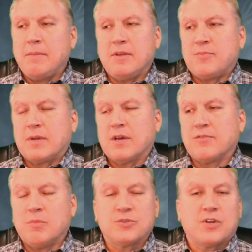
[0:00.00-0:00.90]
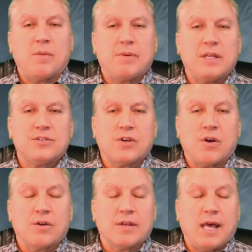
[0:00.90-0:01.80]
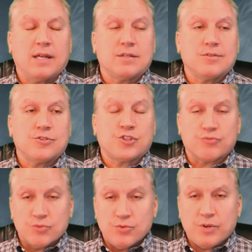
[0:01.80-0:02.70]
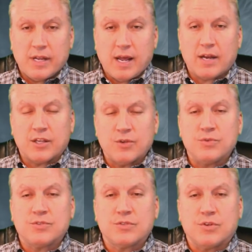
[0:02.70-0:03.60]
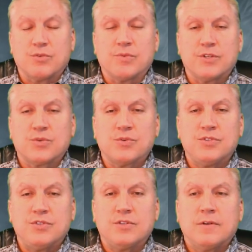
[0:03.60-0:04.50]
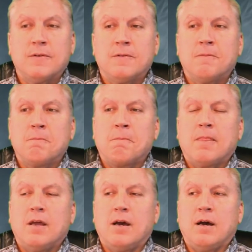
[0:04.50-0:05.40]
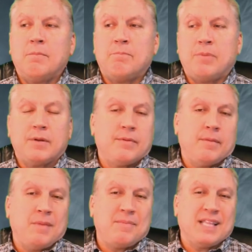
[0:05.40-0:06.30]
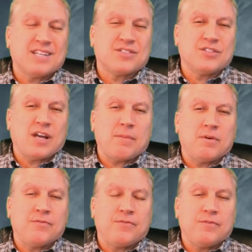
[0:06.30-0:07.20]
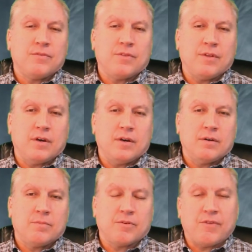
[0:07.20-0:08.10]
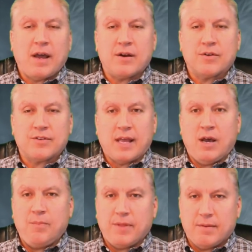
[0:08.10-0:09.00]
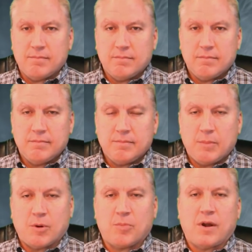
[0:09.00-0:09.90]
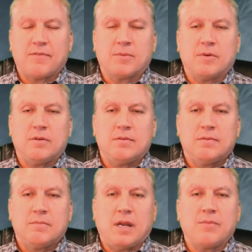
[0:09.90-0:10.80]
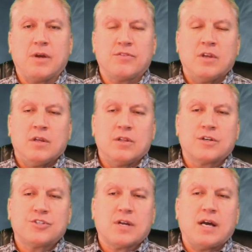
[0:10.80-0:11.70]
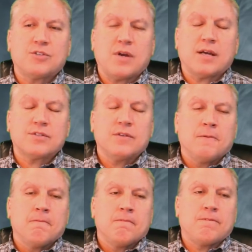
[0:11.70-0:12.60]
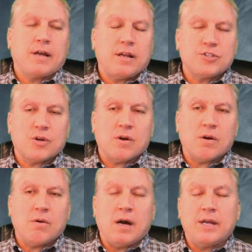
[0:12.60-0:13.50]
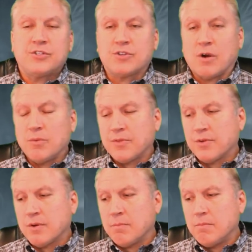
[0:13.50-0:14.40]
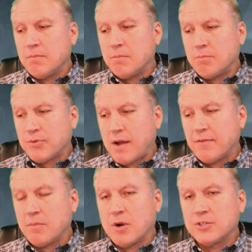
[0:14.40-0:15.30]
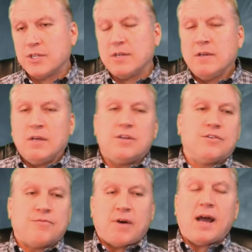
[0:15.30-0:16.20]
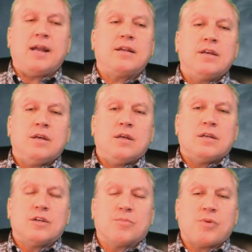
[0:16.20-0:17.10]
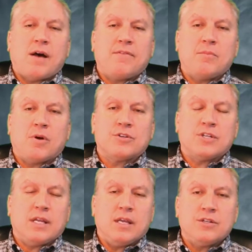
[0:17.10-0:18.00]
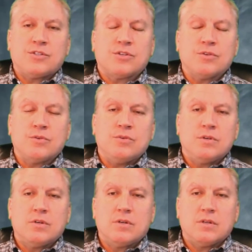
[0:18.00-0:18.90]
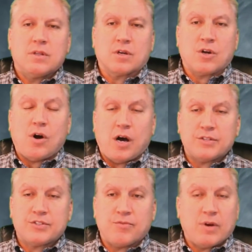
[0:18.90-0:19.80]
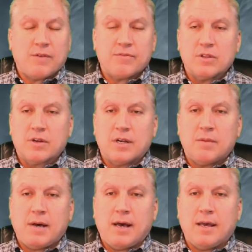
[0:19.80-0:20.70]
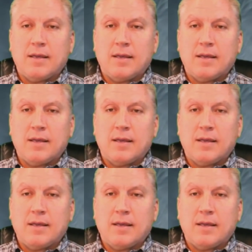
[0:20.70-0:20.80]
because most companies aren't that shrewd in how to use good resources. But that maybe that's the job of the provider to help them be more profitable. But anyways, look at your contracts, find out your ROI, start with your profit margin, divide your profit margin into the cost of whatever you're looking to buy.